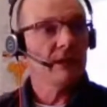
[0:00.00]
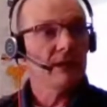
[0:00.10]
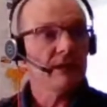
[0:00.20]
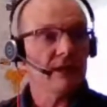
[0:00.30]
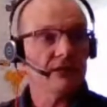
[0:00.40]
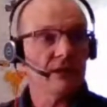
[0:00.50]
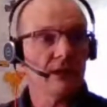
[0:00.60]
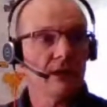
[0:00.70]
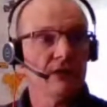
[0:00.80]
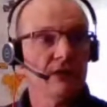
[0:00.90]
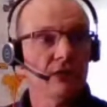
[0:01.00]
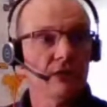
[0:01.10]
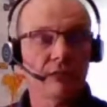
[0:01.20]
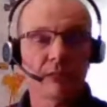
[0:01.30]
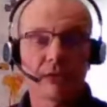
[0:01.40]
That's a return
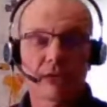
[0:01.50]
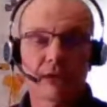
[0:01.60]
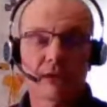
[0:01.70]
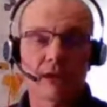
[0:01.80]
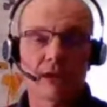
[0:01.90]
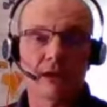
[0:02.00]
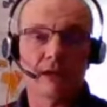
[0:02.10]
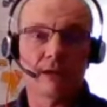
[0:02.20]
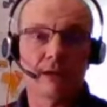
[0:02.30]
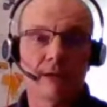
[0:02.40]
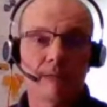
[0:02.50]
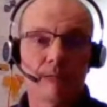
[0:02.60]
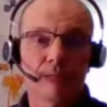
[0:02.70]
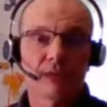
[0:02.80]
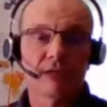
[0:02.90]
to mirror uh,
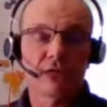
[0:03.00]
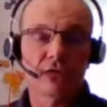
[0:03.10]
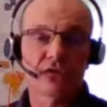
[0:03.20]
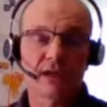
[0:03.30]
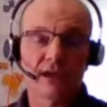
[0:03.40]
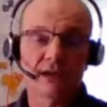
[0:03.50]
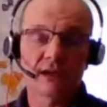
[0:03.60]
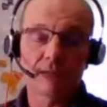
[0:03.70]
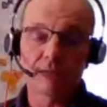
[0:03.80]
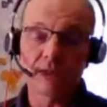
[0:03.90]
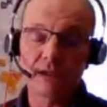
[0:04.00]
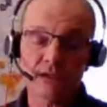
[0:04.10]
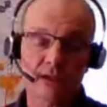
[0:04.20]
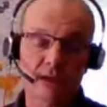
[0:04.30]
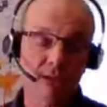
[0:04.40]
um, functionality.
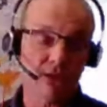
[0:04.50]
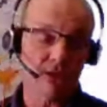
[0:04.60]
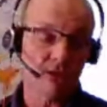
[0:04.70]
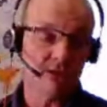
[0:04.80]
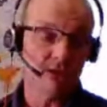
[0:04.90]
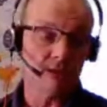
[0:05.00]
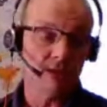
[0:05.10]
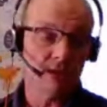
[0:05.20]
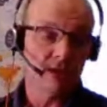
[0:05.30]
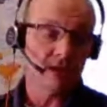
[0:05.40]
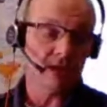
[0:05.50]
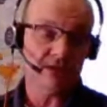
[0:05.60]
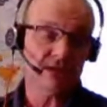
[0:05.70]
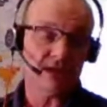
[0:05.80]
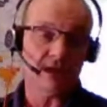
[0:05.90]
Means I'm going to go from
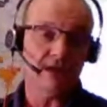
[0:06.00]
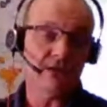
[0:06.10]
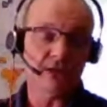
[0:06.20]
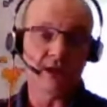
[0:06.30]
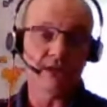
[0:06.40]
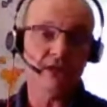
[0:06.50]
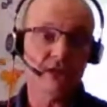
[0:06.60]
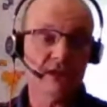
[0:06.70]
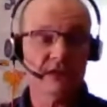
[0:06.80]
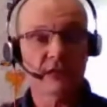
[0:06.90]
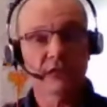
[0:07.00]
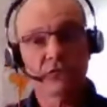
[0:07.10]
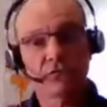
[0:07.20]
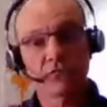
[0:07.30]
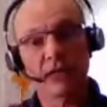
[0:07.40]
left side five degrees
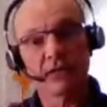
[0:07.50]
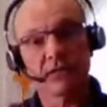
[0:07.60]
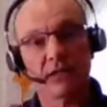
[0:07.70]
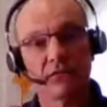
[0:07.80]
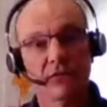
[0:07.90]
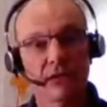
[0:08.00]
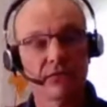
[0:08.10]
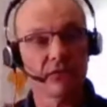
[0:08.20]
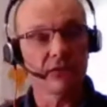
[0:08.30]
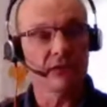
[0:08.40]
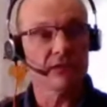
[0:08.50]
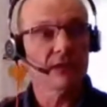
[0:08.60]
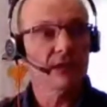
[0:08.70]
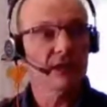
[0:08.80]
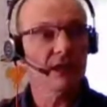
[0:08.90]
to right side five degrees
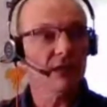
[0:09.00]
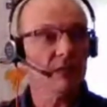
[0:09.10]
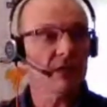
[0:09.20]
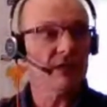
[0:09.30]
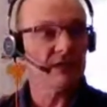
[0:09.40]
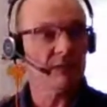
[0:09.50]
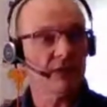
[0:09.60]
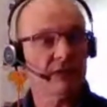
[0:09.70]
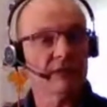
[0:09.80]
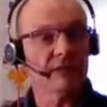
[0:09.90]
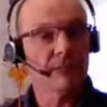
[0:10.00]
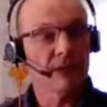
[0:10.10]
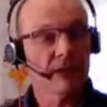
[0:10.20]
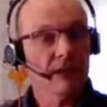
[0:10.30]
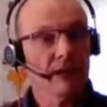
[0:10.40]
if I press that button.
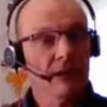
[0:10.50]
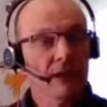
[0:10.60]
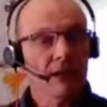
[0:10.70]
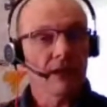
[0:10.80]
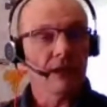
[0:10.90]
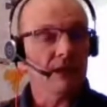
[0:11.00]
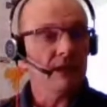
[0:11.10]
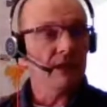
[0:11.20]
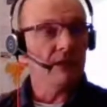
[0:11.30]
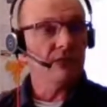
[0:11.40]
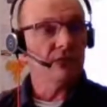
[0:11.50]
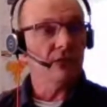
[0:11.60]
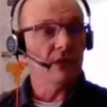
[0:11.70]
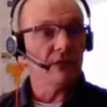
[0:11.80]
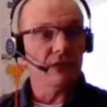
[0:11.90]
And then I have
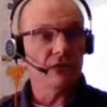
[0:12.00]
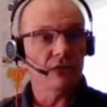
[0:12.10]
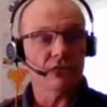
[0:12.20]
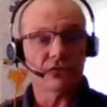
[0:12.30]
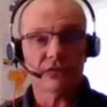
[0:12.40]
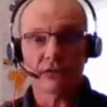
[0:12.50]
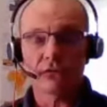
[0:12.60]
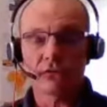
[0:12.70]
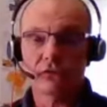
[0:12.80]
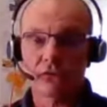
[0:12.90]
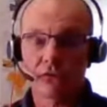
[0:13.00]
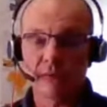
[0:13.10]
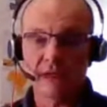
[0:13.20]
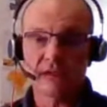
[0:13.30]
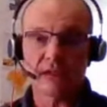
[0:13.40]
a return to zero,
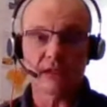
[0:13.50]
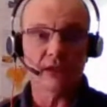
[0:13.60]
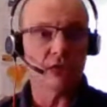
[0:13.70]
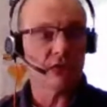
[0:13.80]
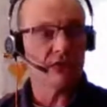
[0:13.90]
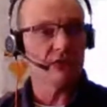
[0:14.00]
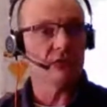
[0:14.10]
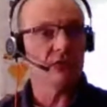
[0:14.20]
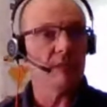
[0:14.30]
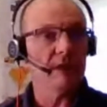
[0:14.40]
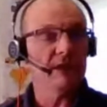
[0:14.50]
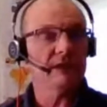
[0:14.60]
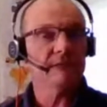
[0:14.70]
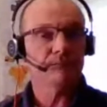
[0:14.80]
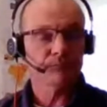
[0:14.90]
so basically horizontal blade